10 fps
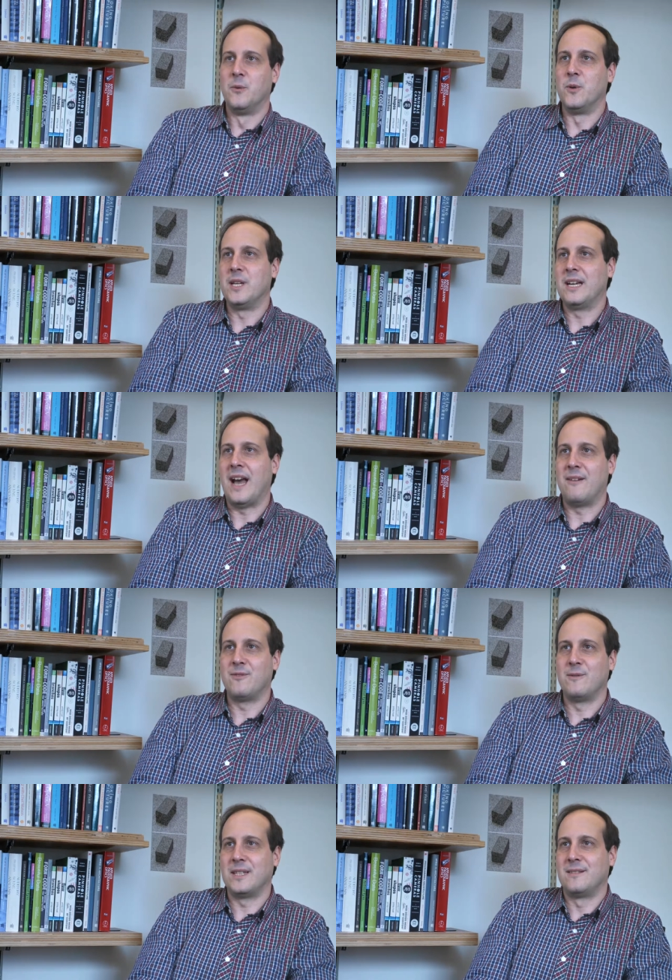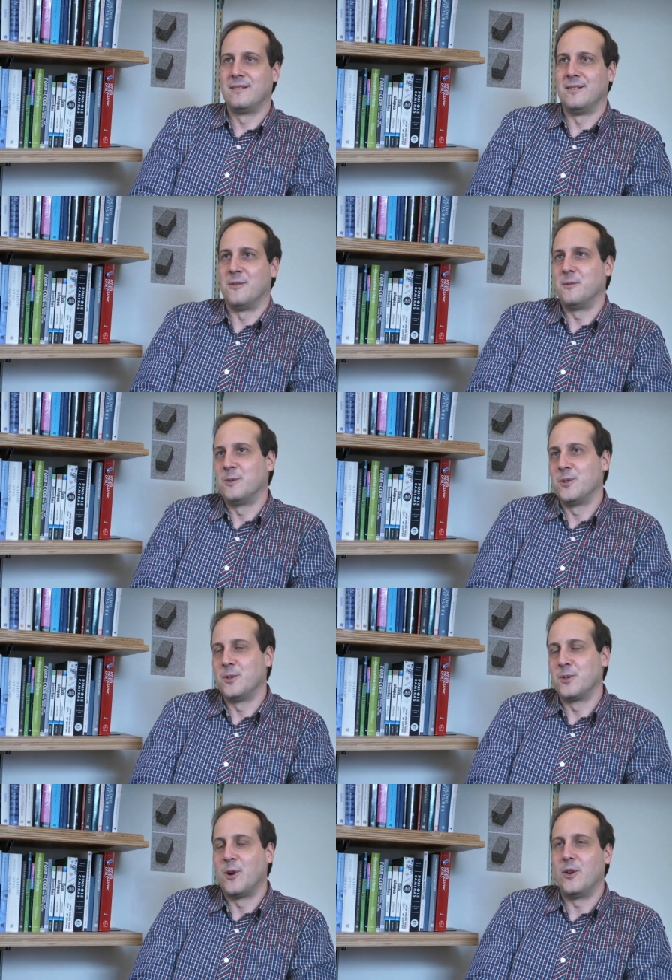We have what you, know, you
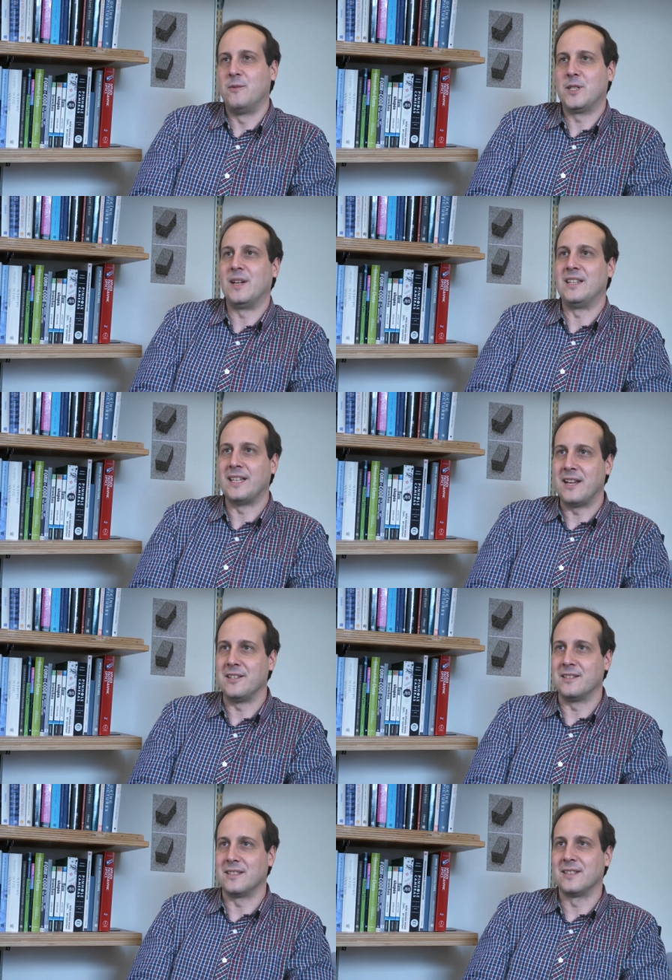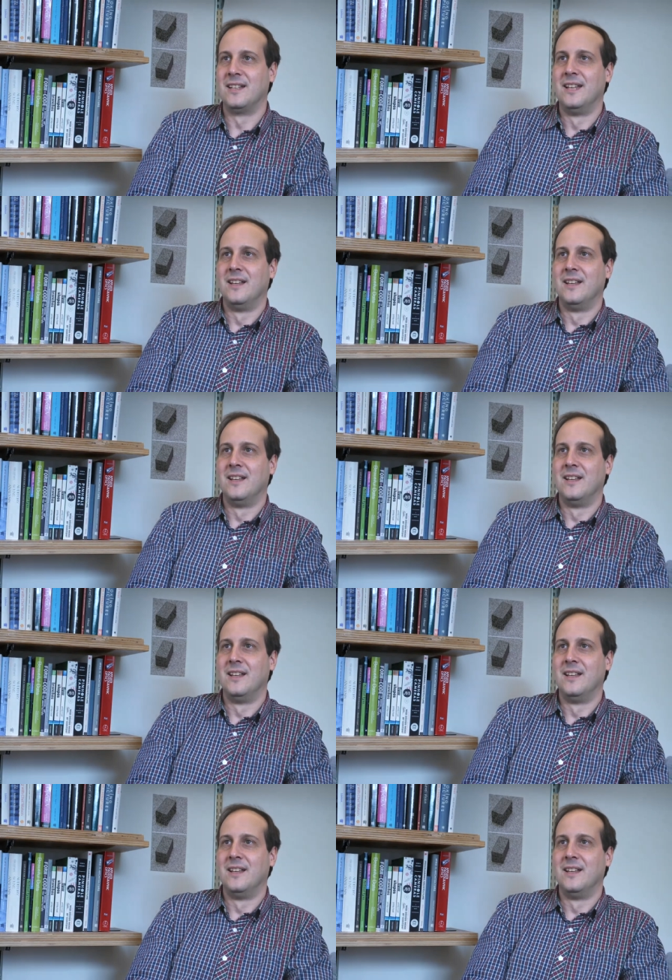could call visual intelligence,